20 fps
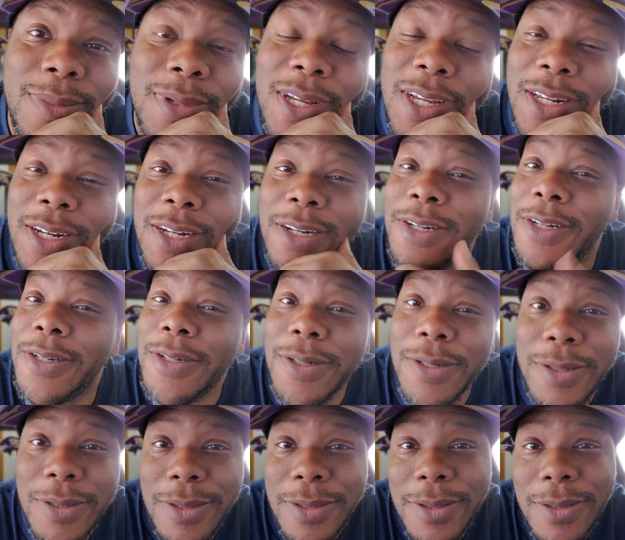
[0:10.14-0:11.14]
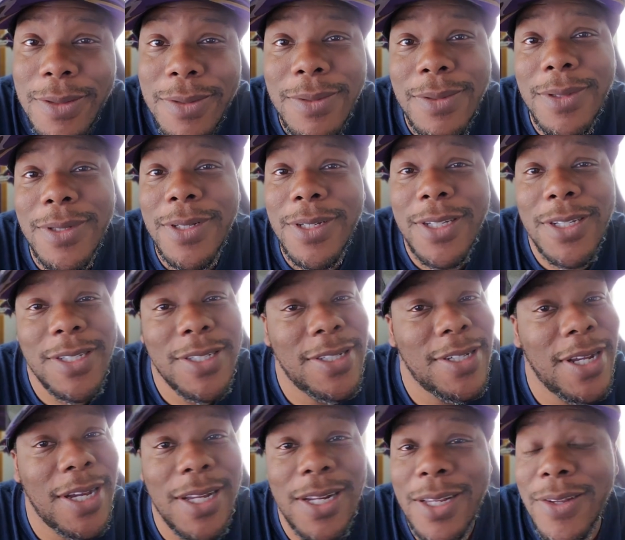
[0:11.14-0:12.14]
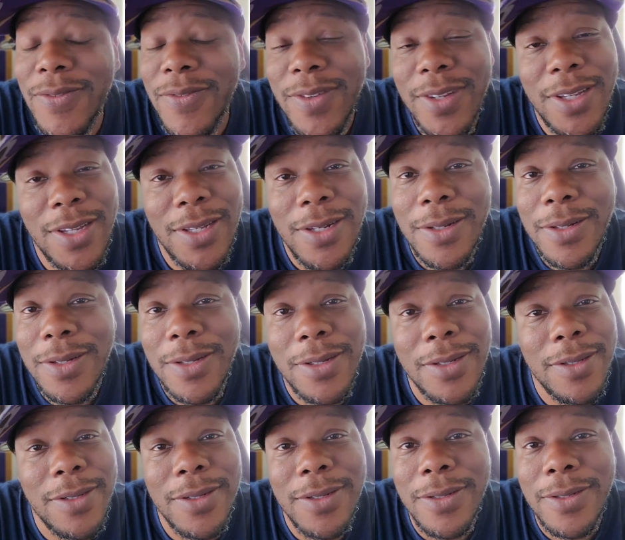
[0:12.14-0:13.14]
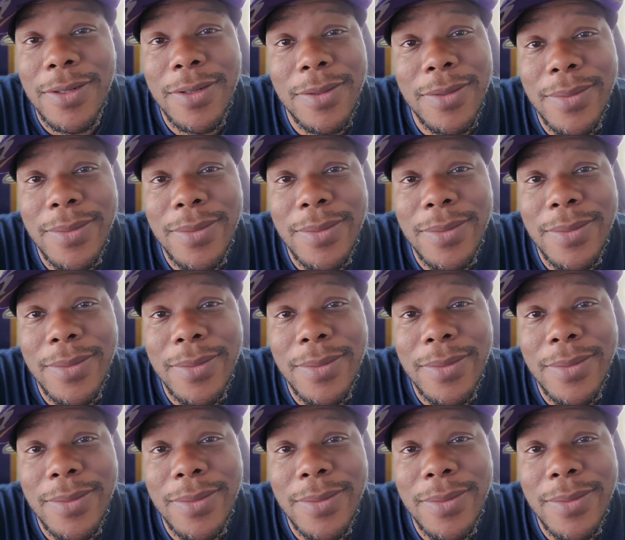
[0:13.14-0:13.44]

and the news is not even getting good.